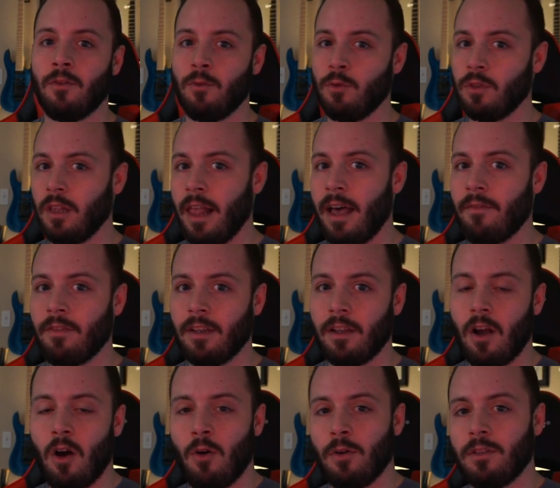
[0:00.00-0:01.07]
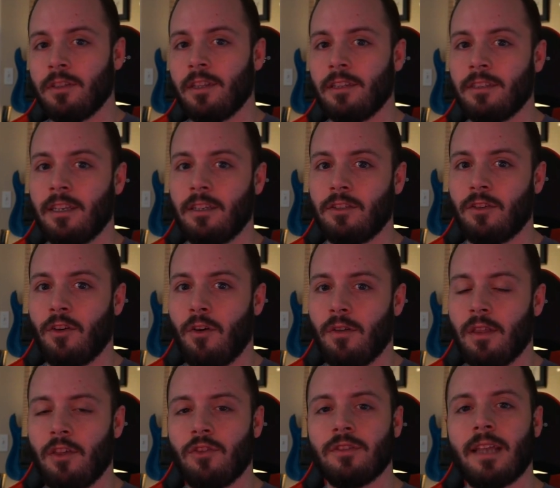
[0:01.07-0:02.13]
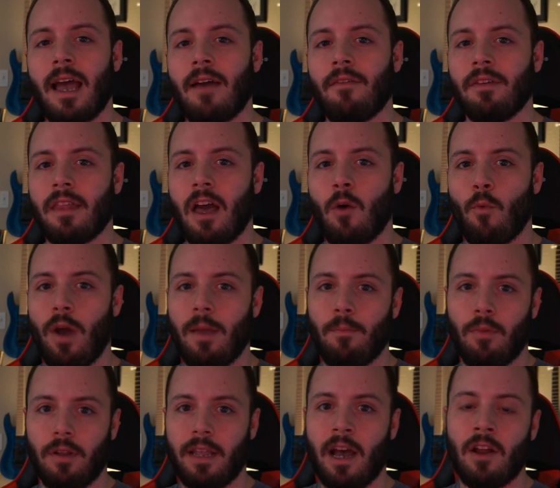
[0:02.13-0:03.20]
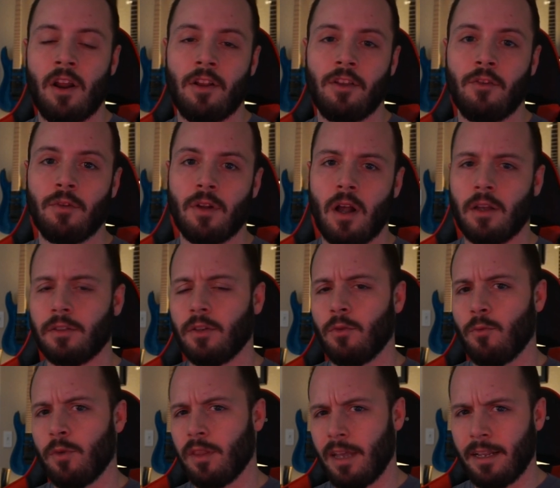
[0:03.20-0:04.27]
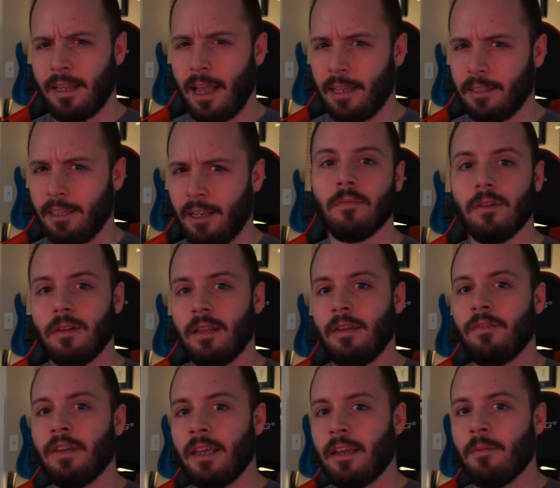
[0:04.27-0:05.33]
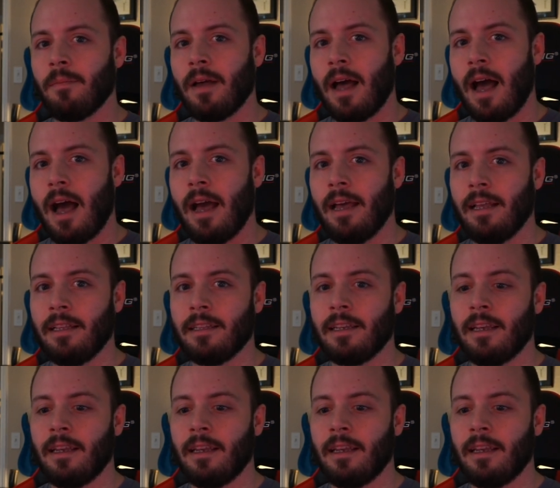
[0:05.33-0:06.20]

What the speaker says: Who's left? Oh, it's the sister. And then just having that weight put down on you. And also with, like, Tessia leaving him behind